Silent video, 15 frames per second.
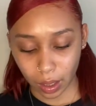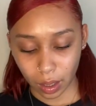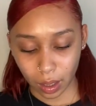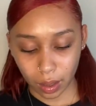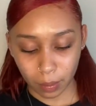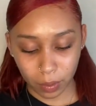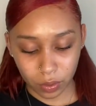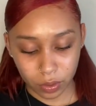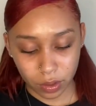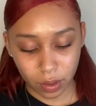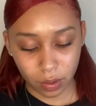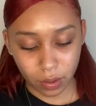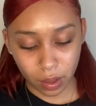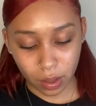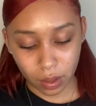And most of
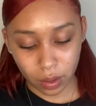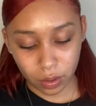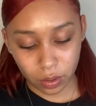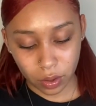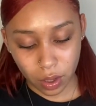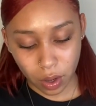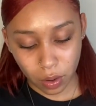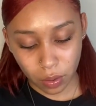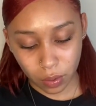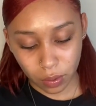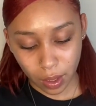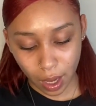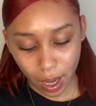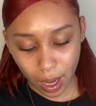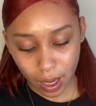y'all know
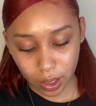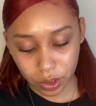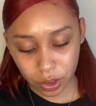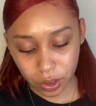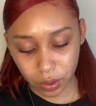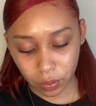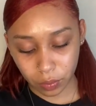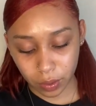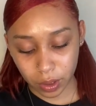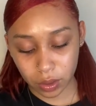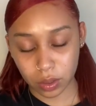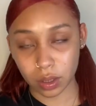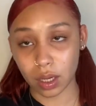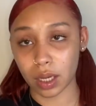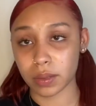that I actually went
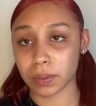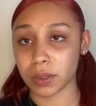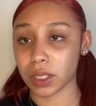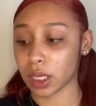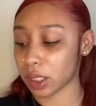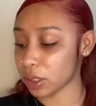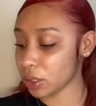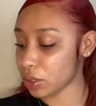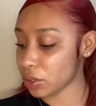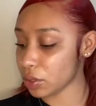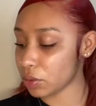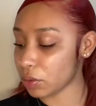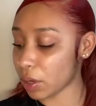to cosmetology school.